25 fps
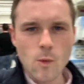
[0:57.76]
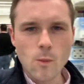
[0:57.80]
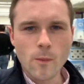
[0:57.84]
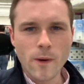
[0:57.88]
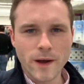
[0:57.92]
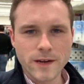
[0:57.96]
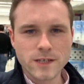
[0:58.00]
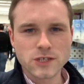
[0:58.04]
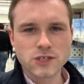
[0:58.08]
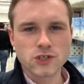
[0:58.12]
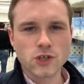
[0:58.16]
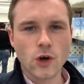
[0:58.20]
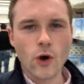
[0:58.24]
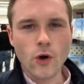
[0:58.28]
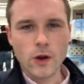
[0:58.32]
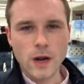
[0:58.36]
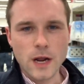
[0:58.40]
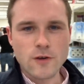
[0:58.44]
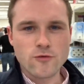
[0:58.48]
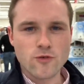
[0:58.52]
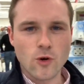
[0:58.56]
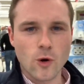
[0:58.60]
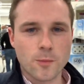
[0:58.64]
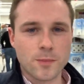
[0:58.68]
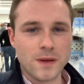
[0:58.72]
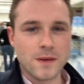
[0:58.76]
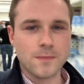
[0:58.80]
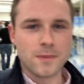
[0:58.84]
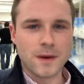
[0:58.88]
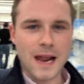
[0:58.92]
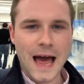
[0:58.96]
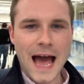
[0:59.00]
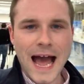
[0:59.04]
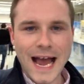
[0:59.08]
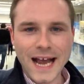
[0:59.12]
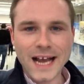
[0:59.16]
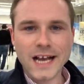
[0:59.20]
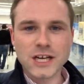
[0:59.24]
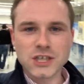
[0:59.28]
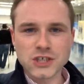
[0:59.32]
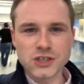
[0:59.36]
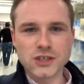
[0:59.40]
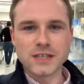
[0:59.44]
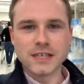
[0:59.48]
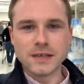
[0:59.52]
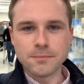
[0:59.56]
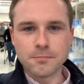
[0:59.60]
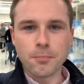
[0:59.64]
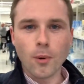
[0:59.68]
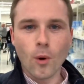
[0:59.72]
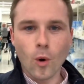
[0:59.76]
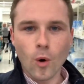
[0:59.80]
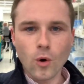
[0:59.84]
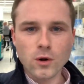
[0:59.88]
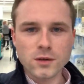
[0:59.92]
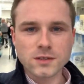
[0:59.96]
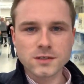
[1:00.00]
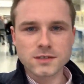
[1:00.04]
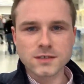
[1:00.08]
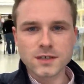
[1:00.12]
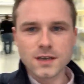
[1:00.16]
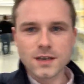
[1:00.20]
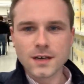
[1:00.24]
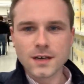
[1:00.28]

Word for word: much toilet roll people actually bought.